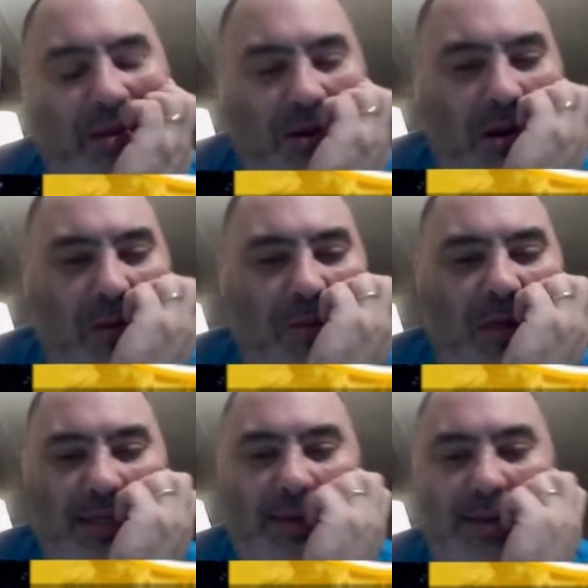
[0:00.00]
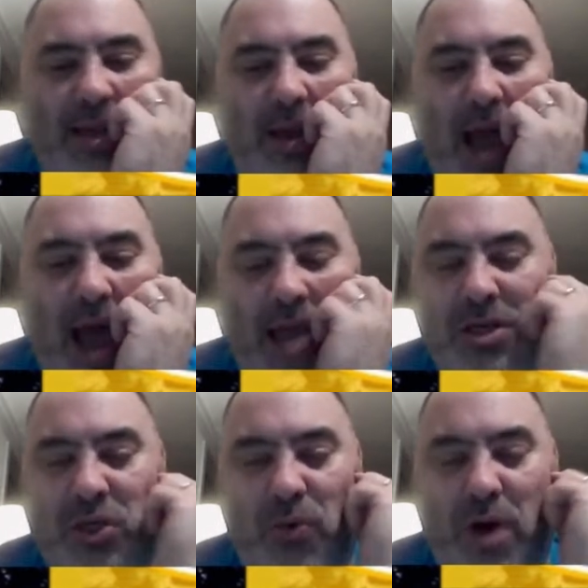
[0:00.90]
No, because they're high
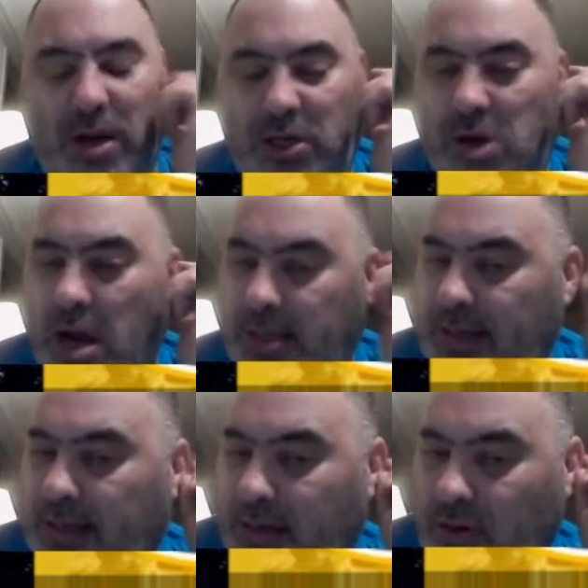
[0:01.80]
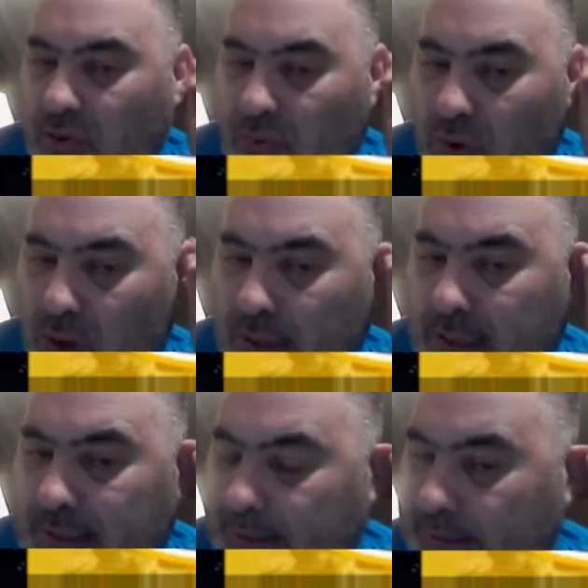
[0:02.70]
on Juwan Johnson in New
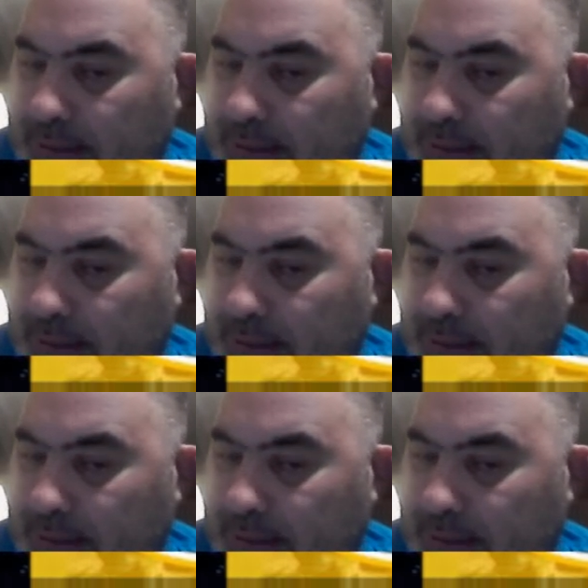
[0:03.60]
Orleans.